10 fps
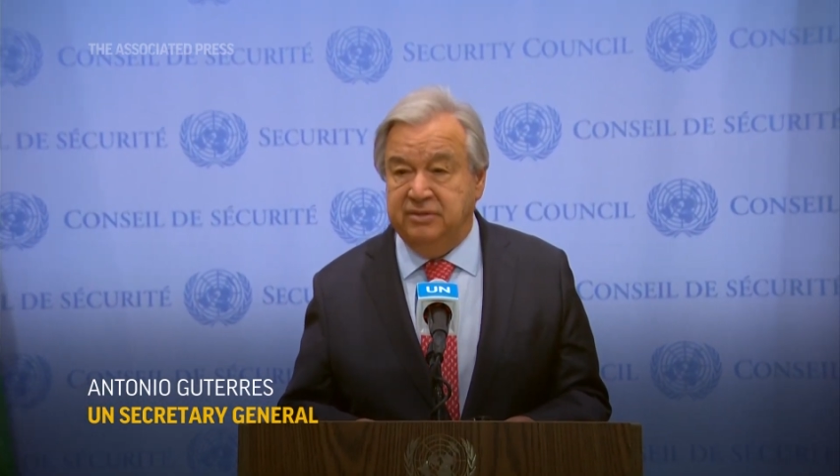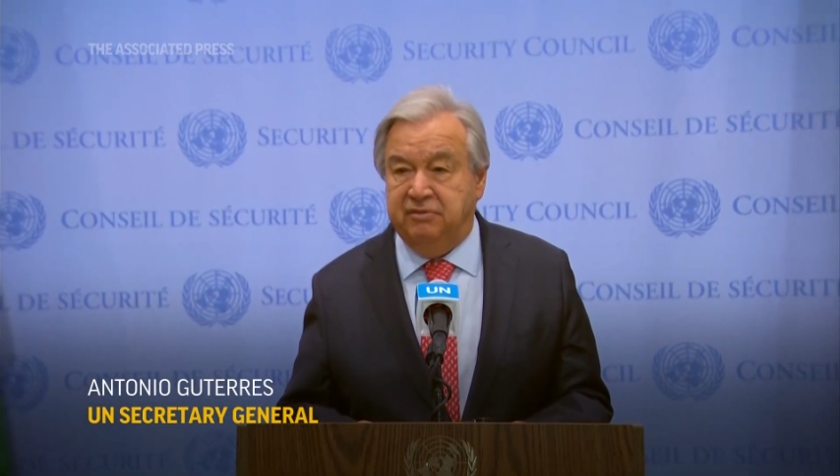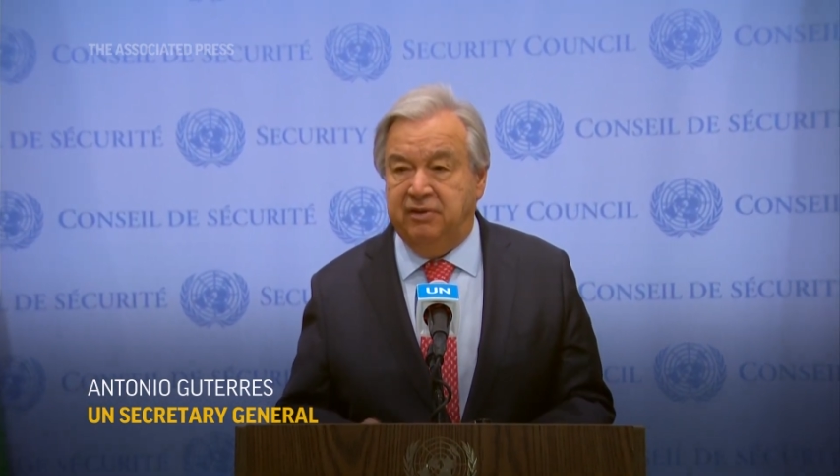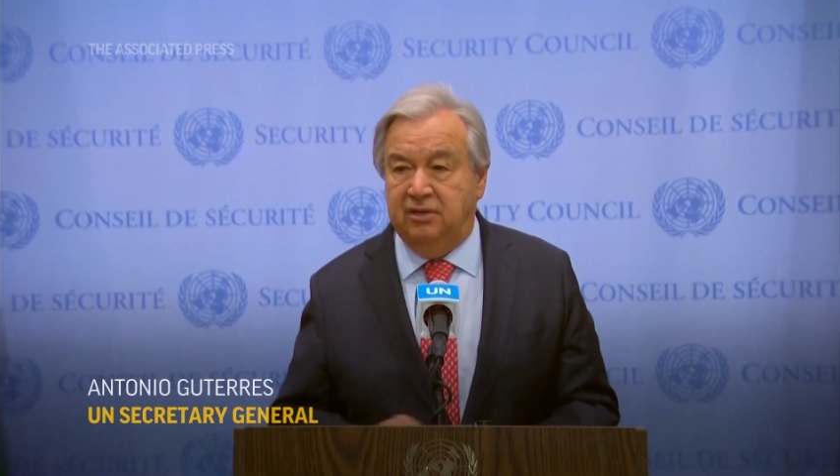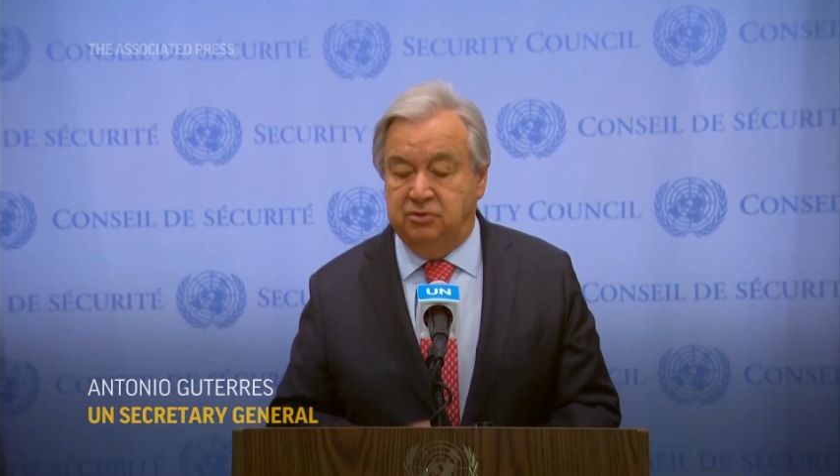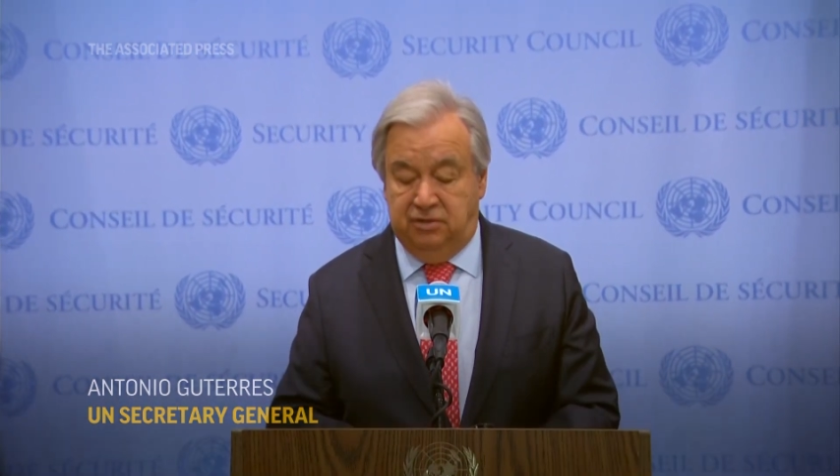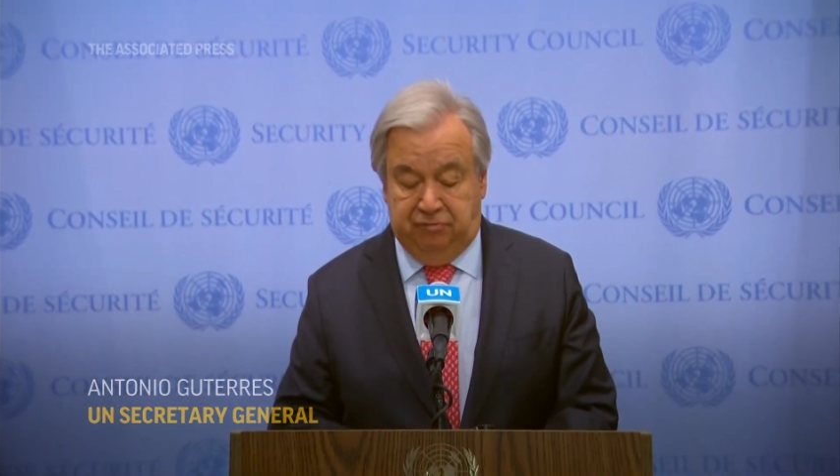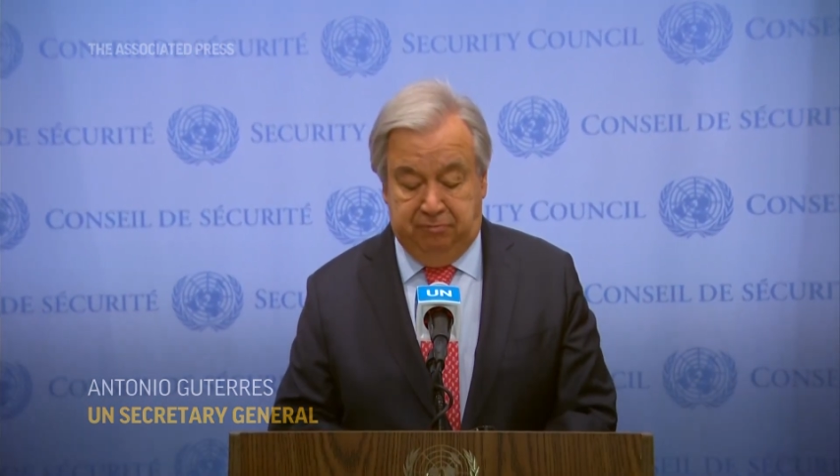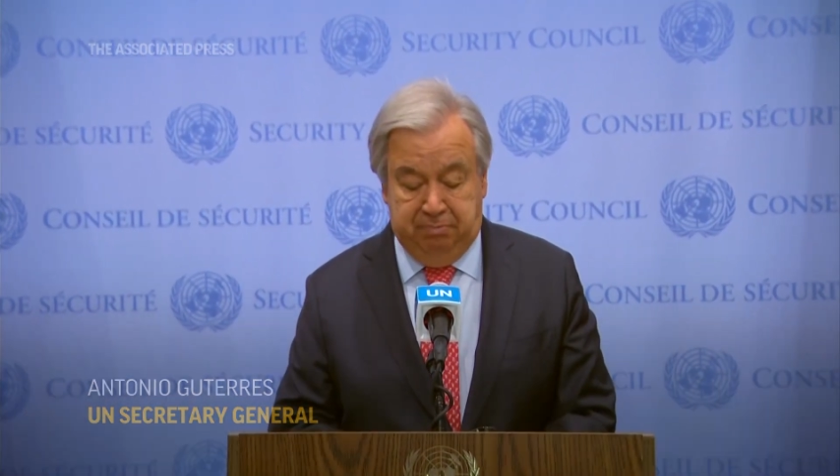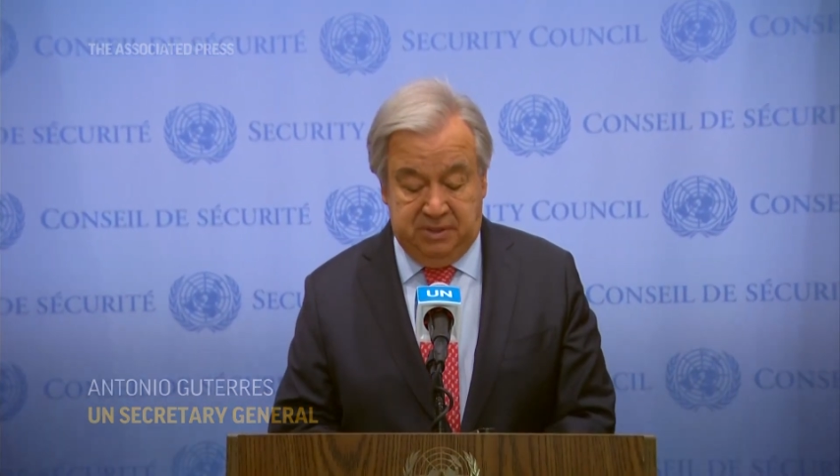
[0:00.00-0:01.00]
the values
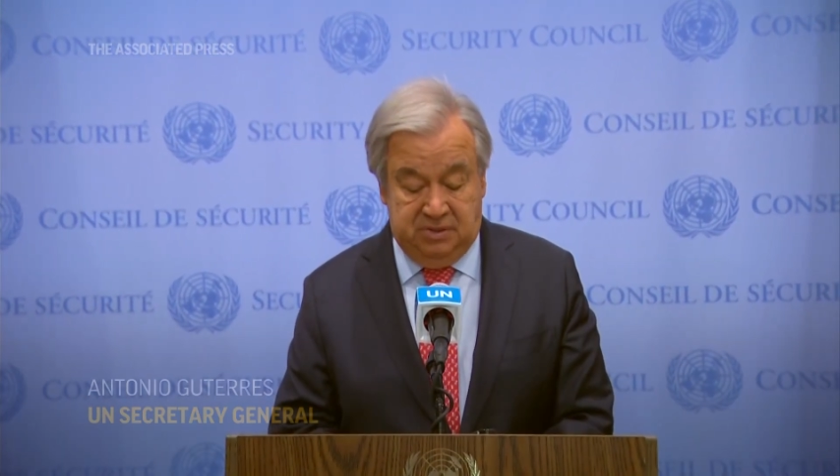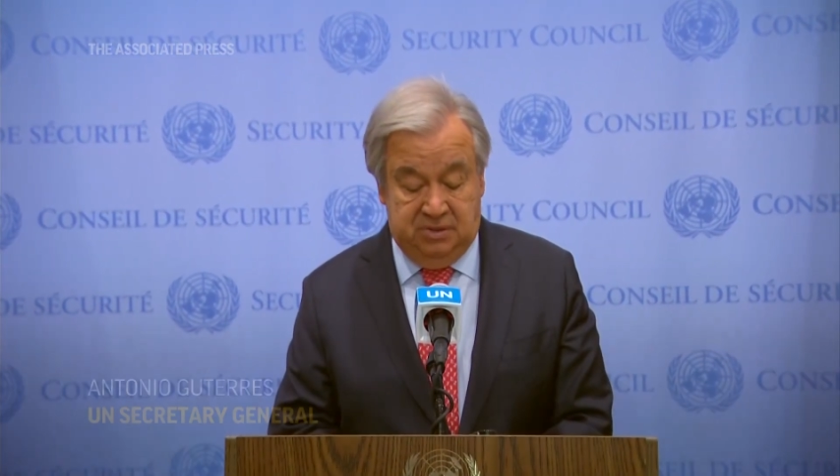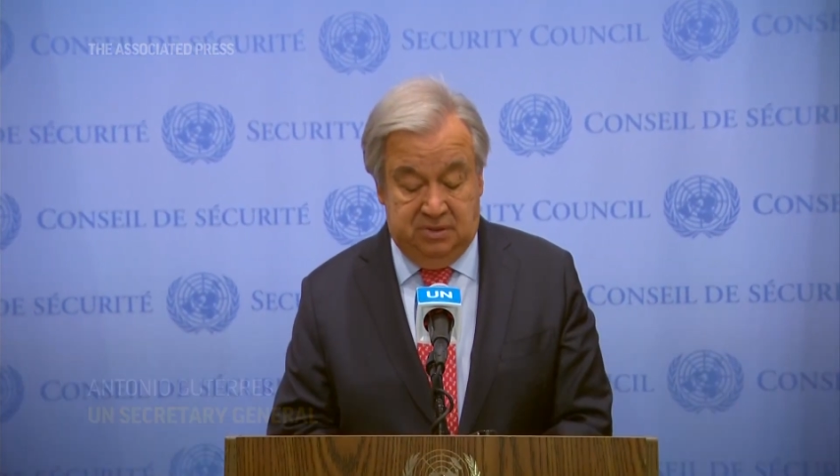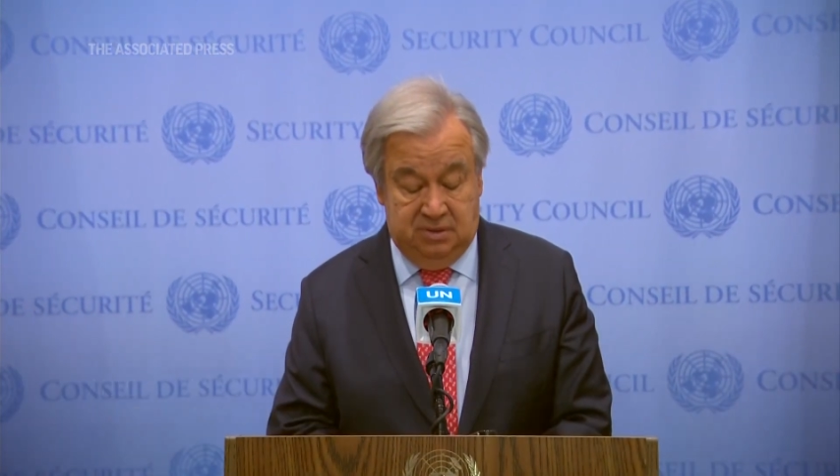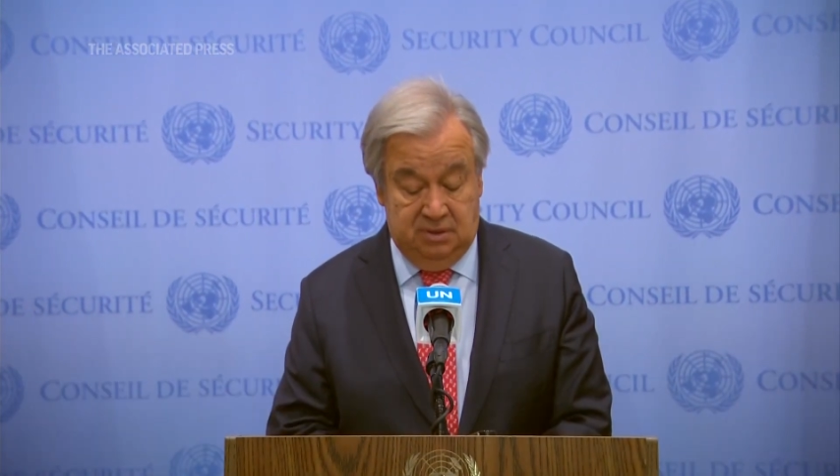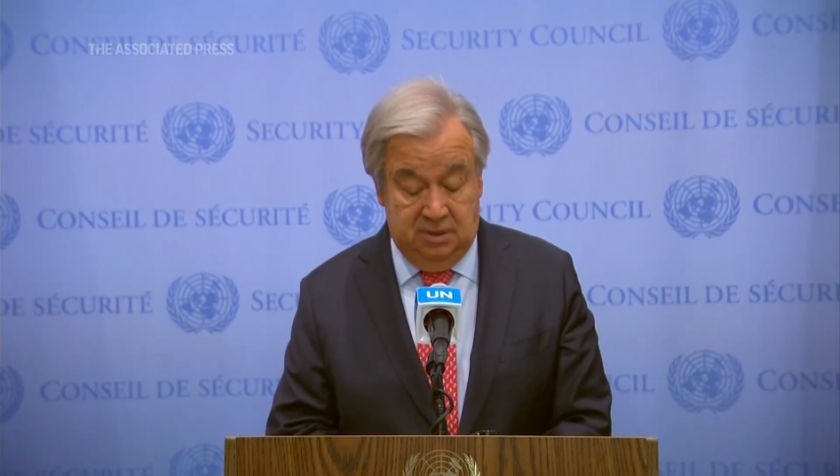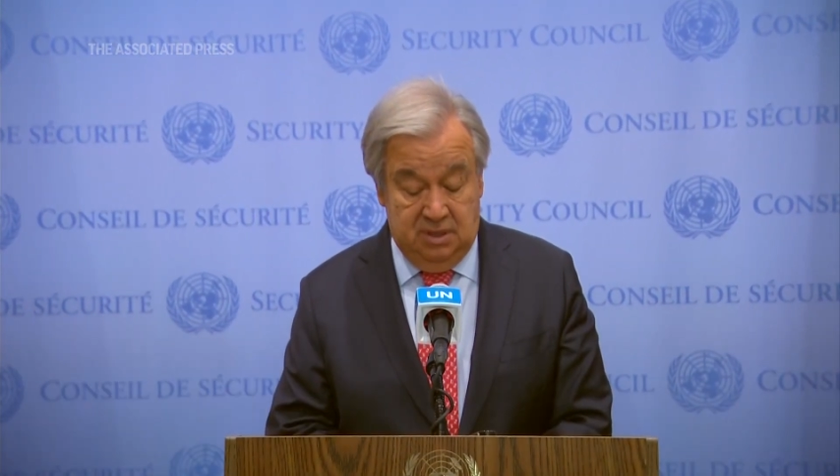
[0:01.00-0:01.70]
of peace,